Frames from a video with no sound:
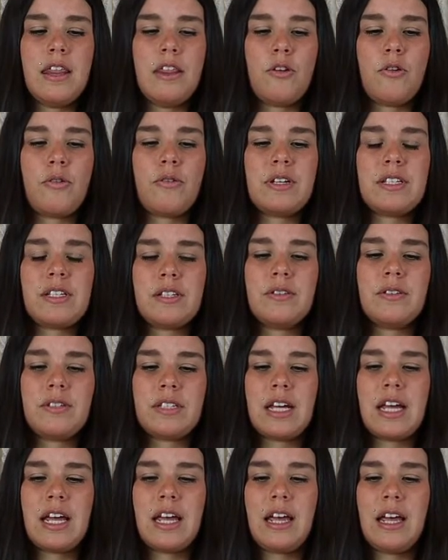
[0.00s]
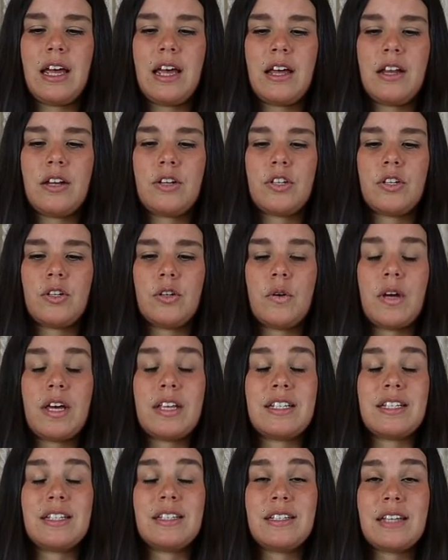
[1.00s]
crystals are here to
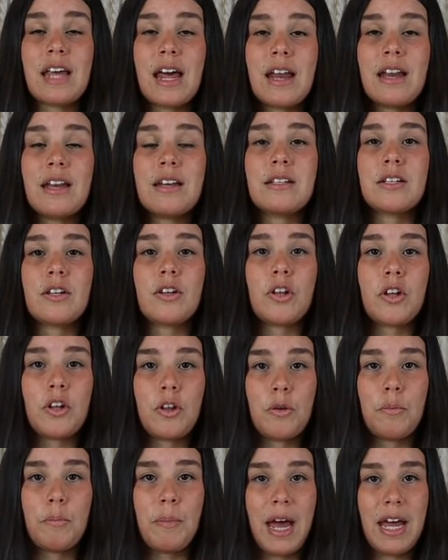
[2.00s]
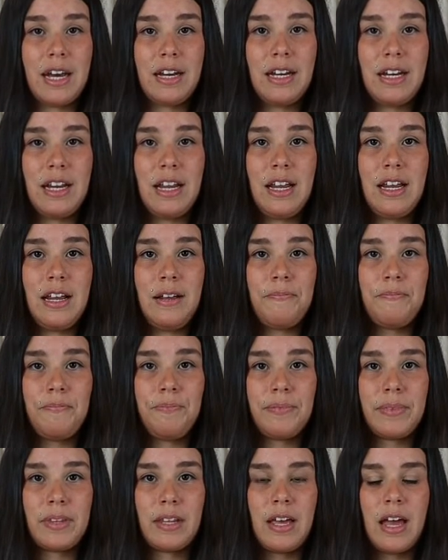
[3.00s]
ascend humanity
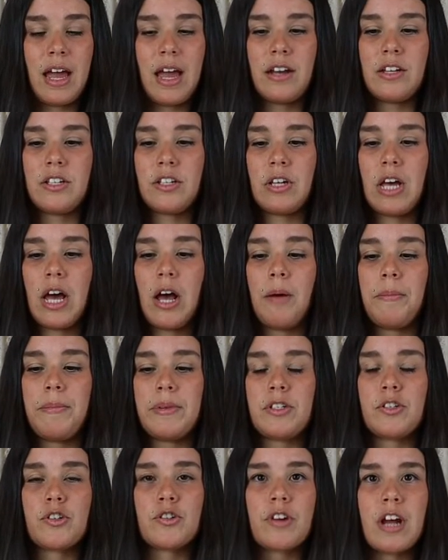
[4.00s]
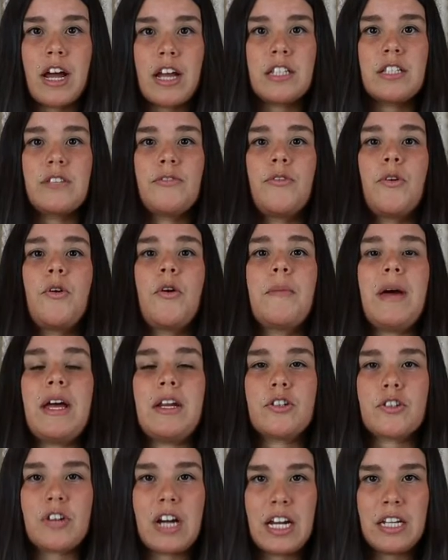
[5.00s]
and to help us transform and
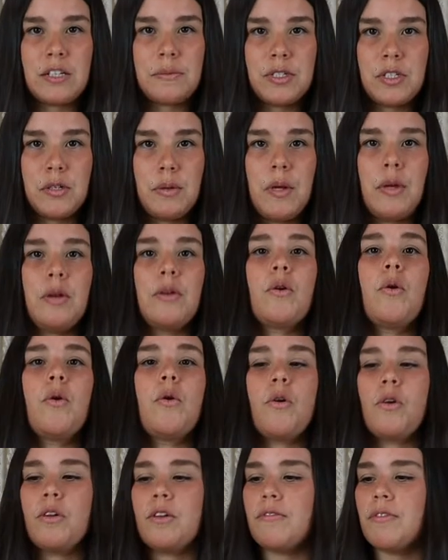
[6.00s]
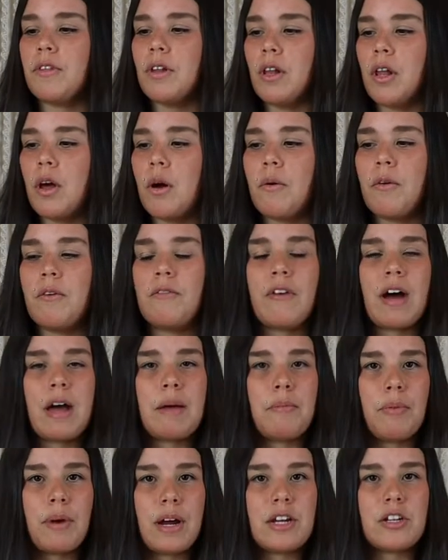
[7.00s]
transmute all of the lower
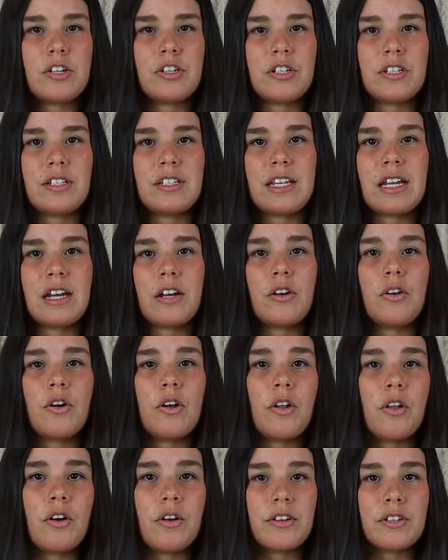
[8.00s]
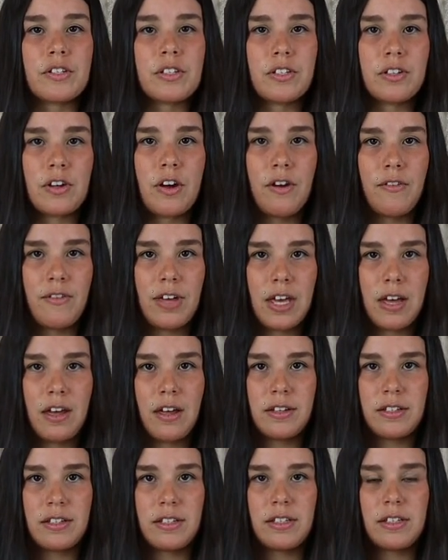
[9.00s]
vibrations that are no longer serving
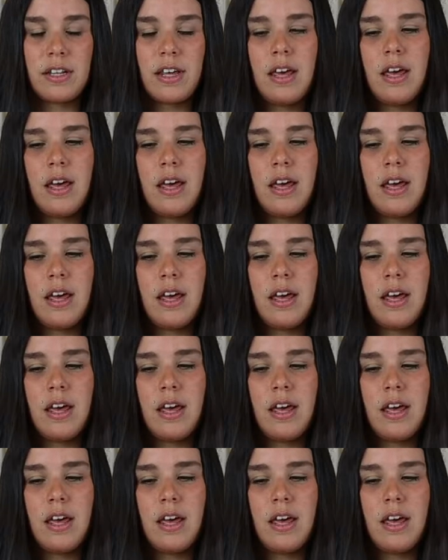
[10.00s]
us.